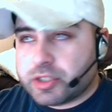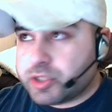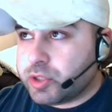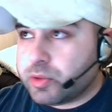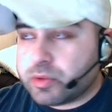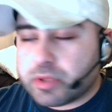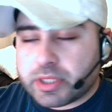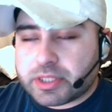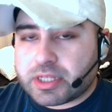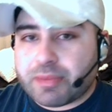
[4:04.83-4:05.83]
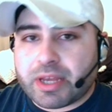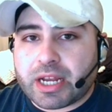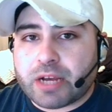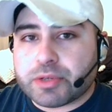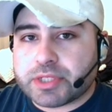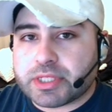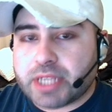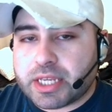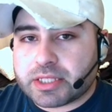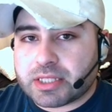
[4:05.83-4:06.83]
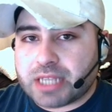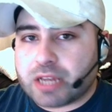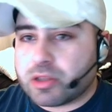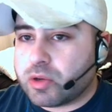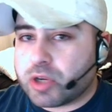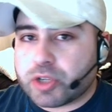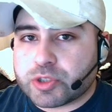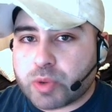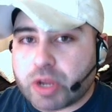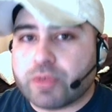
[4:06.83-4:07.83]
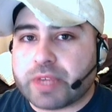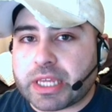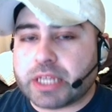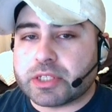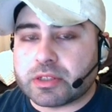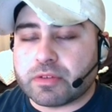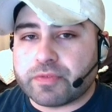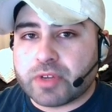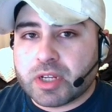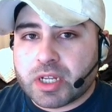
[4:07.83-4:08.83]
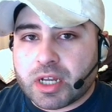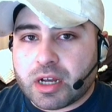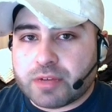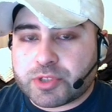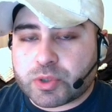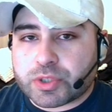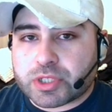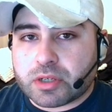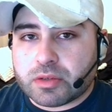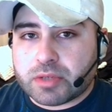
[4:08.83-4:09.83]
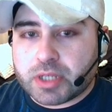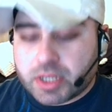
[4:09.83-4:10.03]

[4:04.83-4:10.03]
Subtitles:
2 and some odd hours it takes to download all 12 gigs of source code.